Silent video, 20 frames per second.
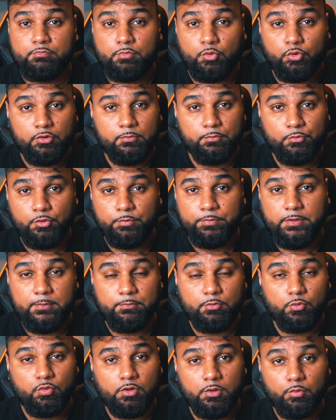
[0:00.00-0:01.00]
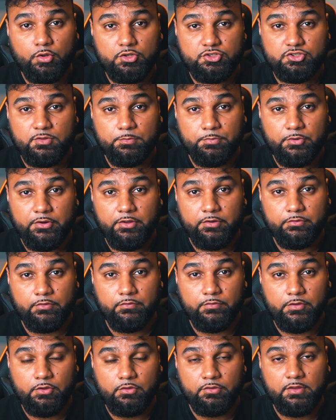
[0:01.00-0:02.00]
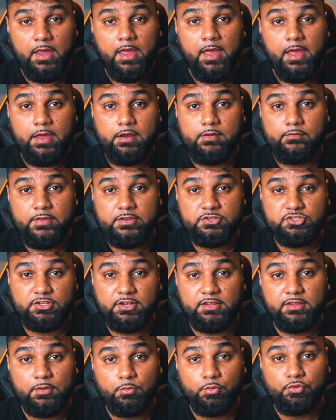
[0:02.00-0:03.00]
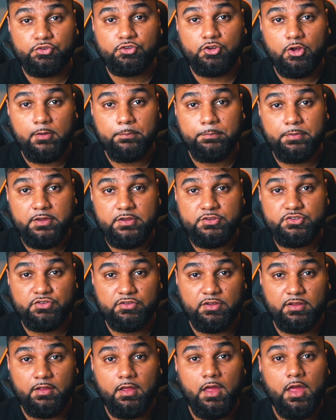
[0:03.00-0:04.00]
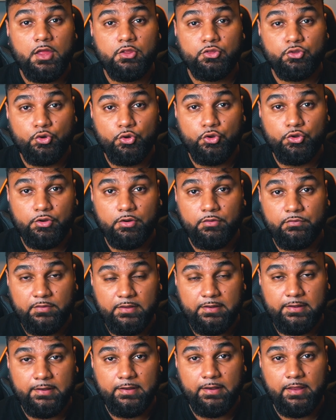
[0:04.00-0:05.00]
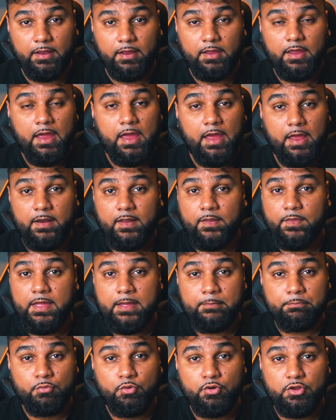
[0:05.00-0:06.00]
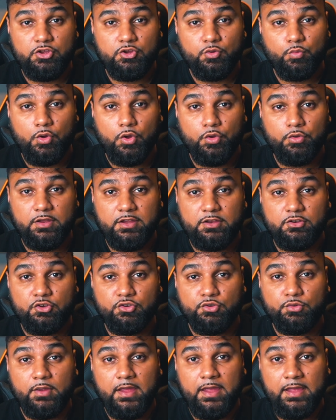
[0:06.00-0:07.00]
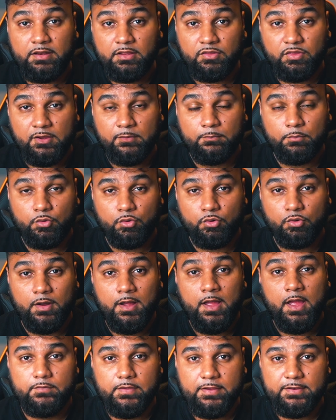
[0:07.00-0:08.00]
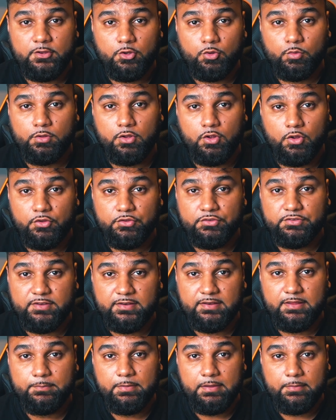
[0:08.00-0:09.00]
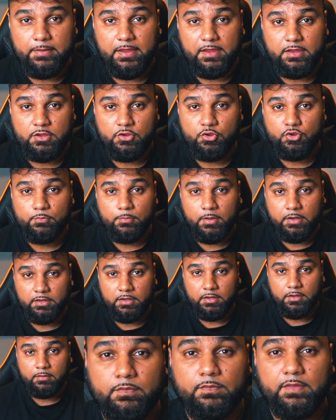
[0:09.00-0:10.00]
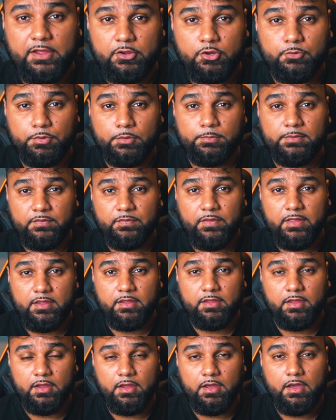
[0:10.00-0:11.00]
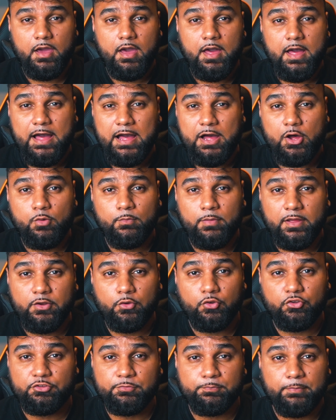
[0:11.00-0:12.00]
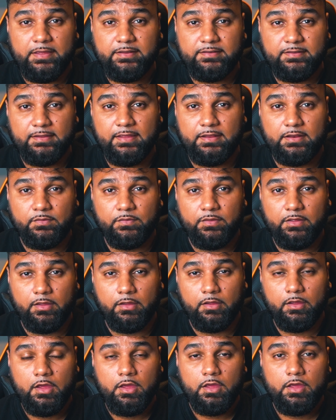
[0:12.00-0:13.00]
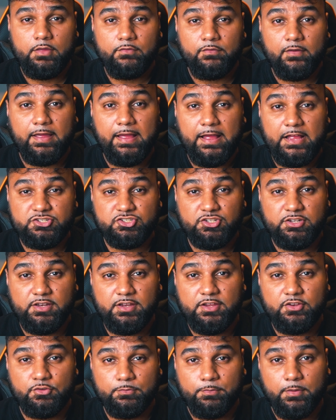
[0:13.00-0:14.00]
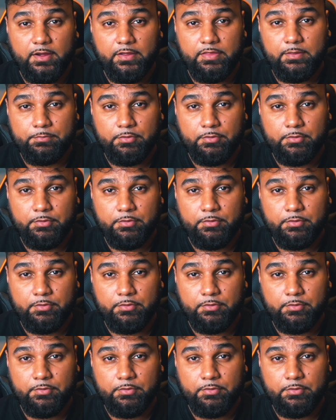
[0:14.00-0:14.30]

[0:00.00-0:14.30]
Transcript: more and more people will watch the product reviews, and eventually they will start purchasing through your affiliate link. And at that point, you won't need to do anything more. The video will constantly be making you money. Now you're probably thinking, how am I not spending anything if I actually need to buy the